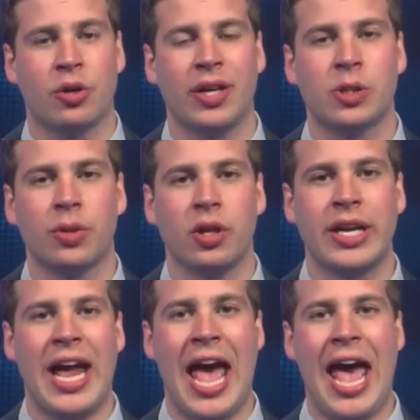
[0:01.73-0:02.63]
the Griz were
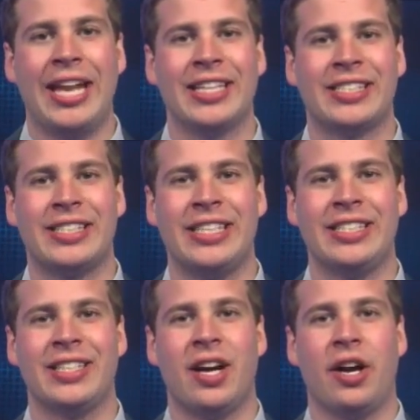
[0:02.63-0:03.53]
looking to end the
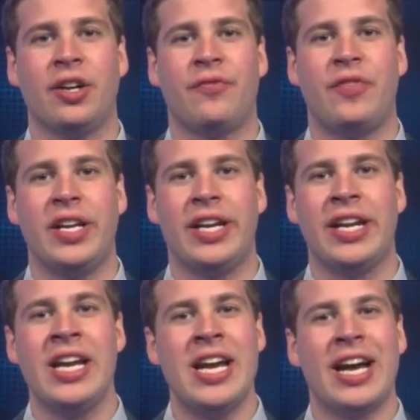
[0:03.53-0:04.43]
season
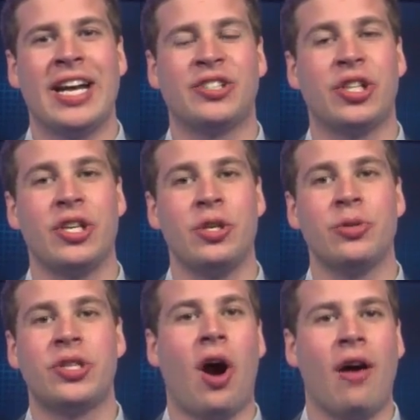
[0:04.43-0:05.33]
undefeated against the
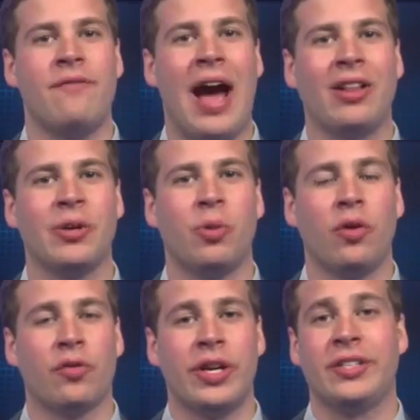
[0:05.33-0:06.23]
Utah Valley
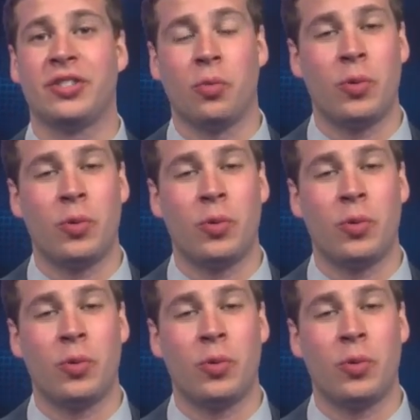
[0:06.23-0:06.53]
Wolverines. The